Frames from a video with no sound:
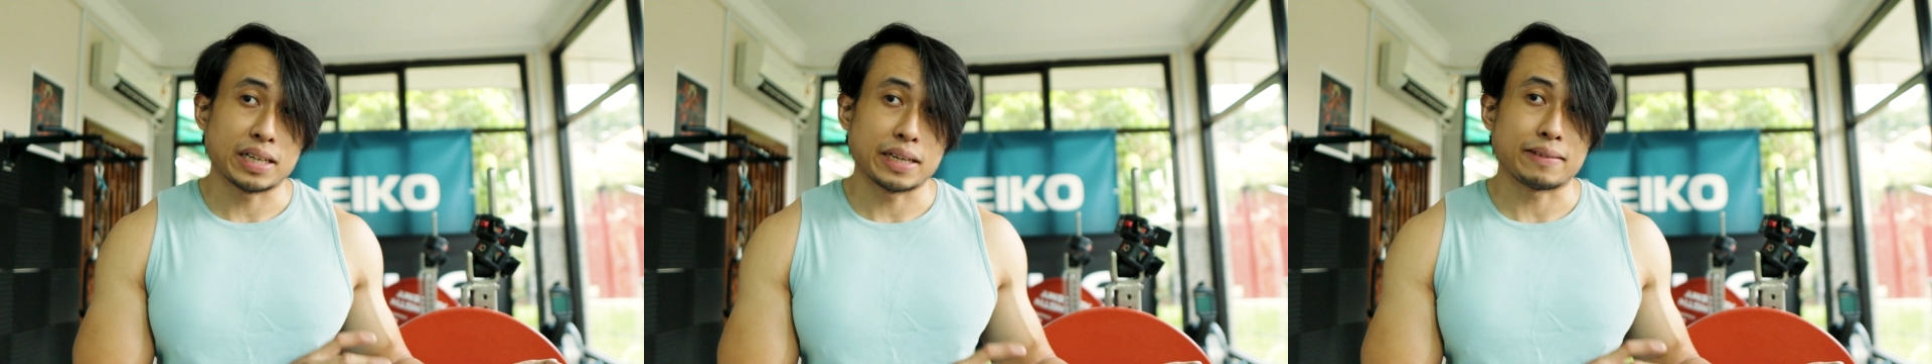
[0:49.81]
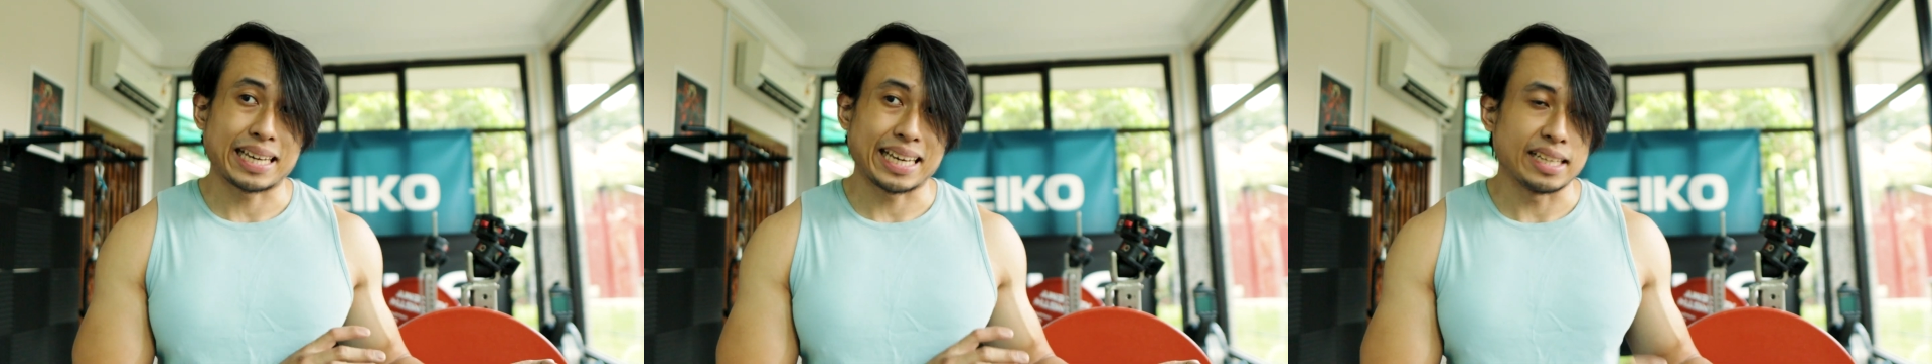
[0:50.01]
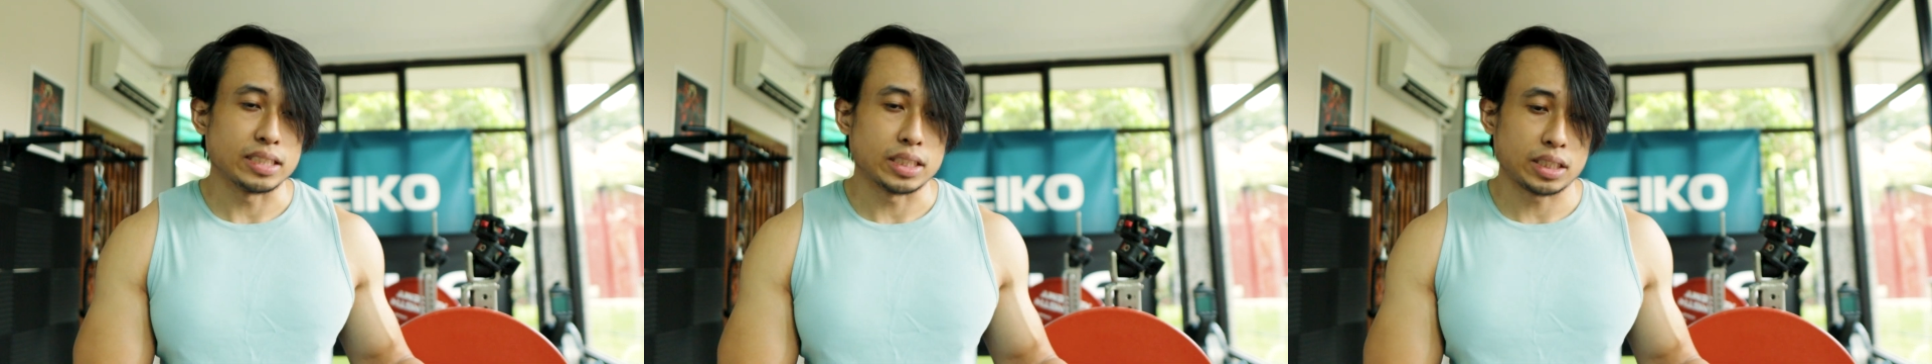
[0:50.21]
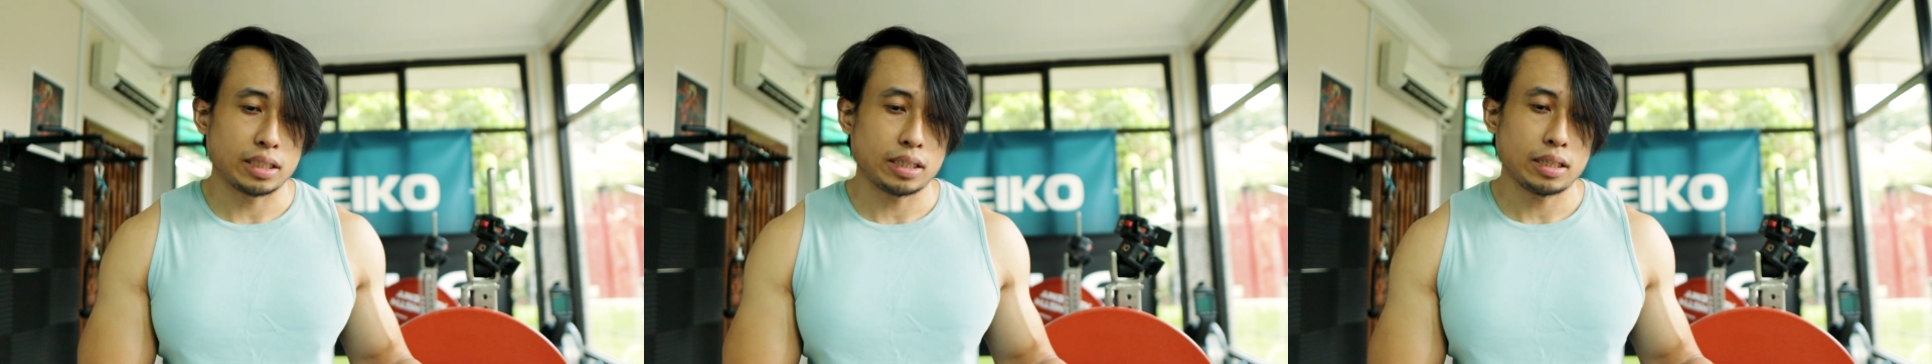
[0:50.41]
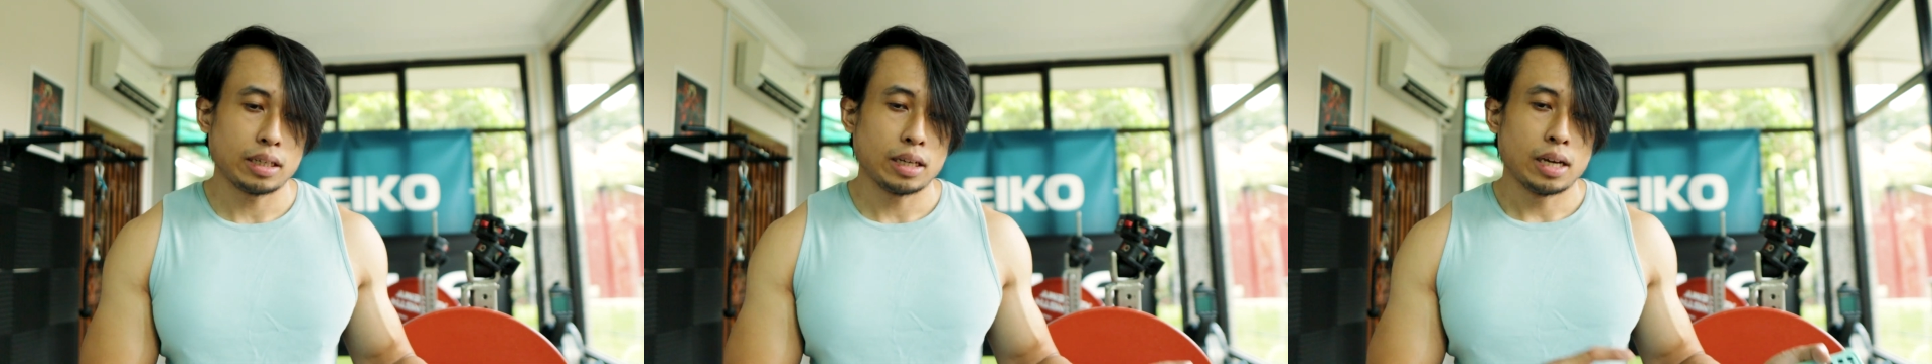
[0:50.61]

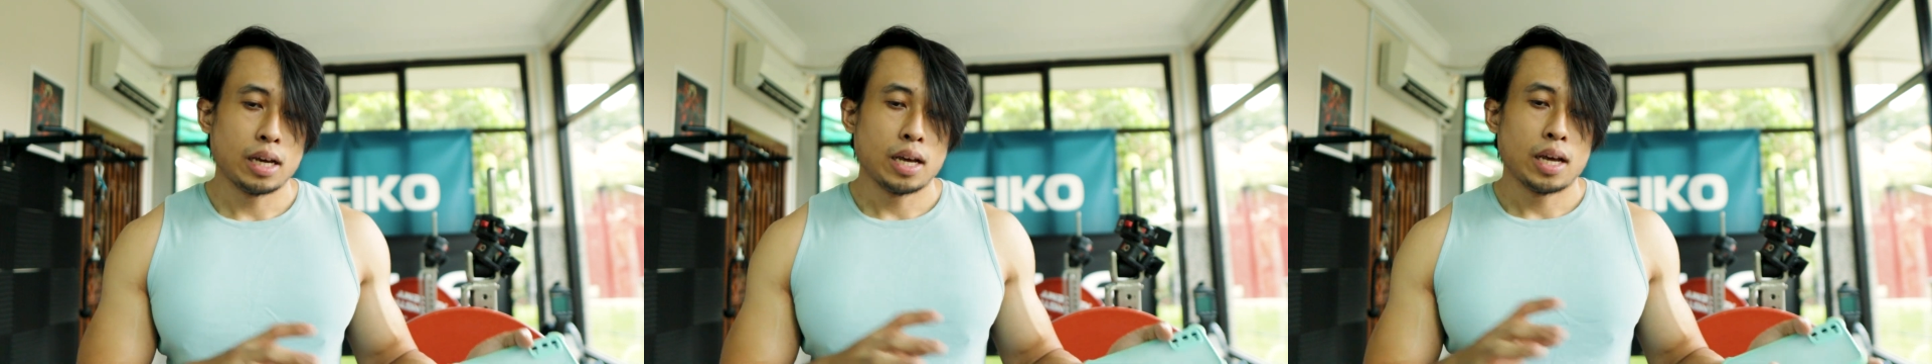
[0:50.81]
kg,